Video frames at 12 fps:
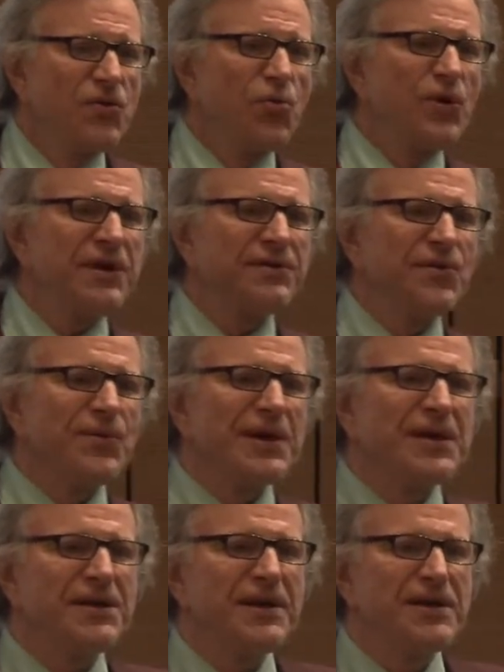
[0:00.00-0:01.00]
We are the
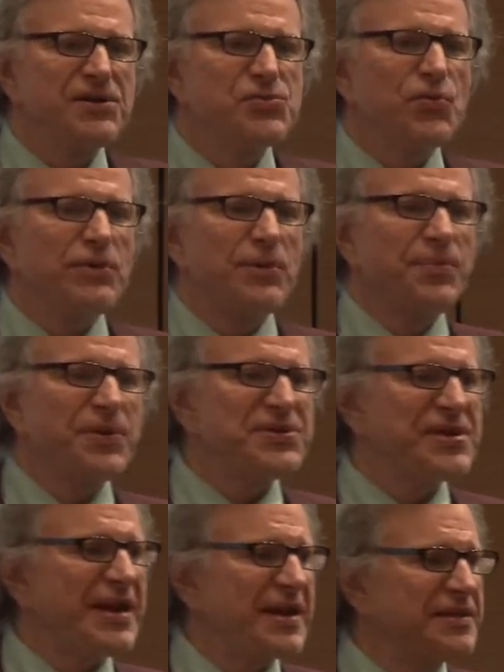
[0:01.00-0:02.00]
regulators. We will
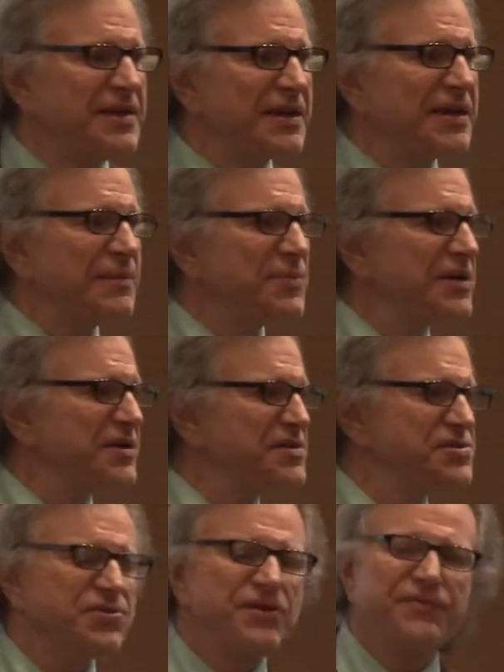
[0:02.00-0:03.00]
protect the incumbent
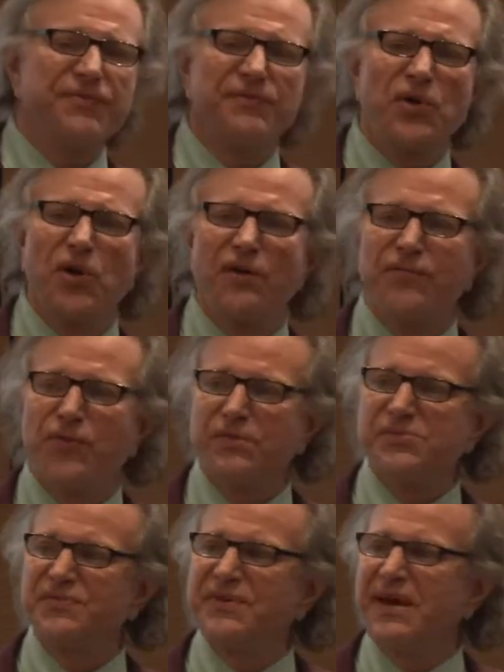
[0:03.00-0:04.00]
industry from all
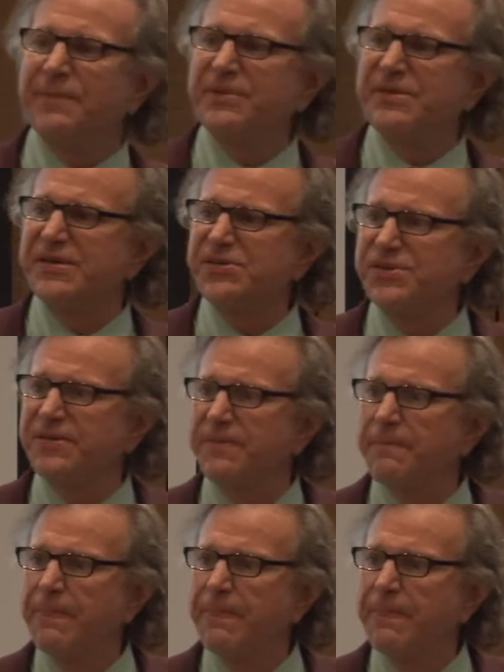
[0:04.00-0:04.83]
forms of competition.